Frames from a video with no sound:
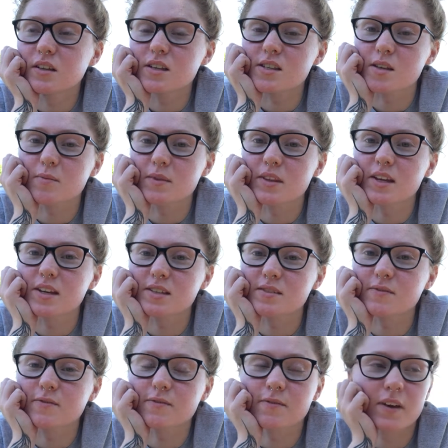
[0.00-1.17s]
something that is
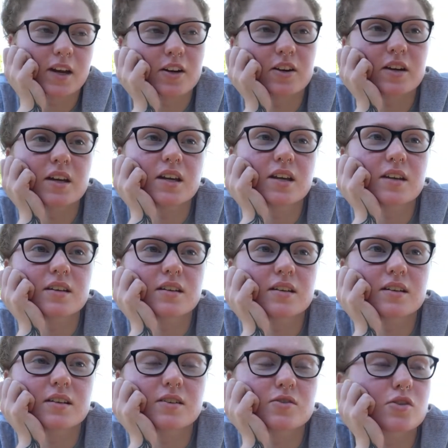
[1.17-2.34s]
very
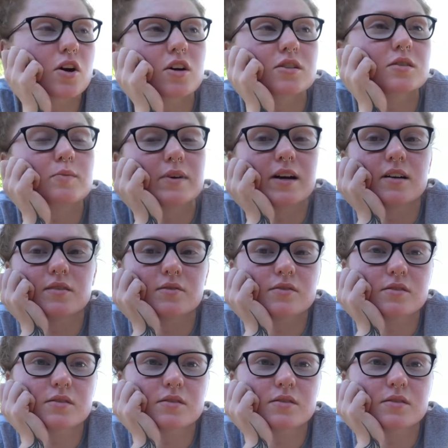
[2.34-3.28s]
talked about,